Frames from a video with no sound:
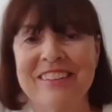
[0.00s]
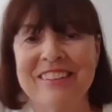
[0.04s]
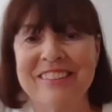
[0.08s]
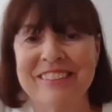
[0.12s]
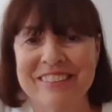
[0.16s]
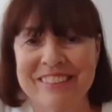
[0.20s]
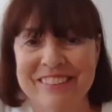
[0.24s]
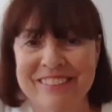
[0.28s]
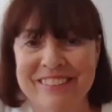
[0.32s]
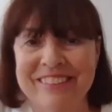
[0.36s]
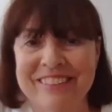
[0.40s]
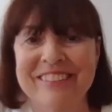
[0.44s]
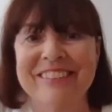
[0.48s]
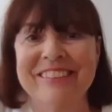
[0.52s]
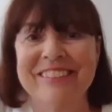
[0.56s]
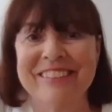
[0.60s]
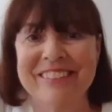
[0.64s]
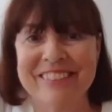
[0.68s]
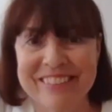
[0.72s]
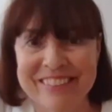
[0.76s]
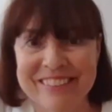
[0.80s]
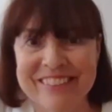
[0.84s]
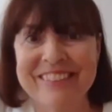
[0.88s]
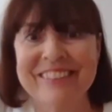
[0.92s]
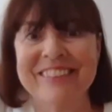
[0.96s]
extend
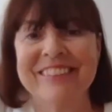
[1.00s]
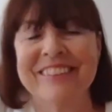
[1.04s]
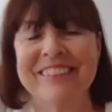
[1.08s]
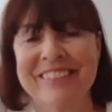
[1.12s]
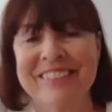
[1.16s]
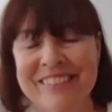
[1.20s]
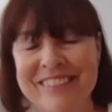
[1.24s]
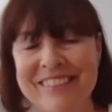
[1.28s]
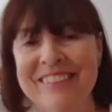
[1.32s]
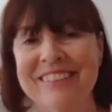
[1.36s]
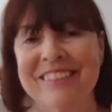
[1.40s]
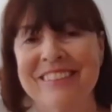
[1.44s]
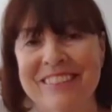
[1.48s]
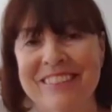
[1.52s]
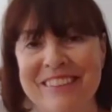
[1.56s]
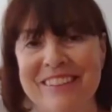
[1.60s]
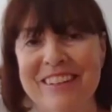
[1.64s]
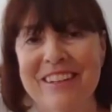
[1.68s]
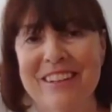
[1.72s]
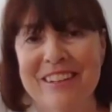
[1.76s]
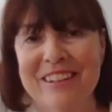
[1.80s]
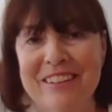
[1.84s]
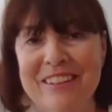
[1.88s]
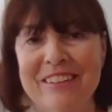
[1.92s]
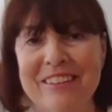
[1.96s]
that. Exactly.
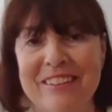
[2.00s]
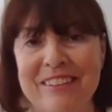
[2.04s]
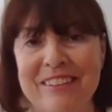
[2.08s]
And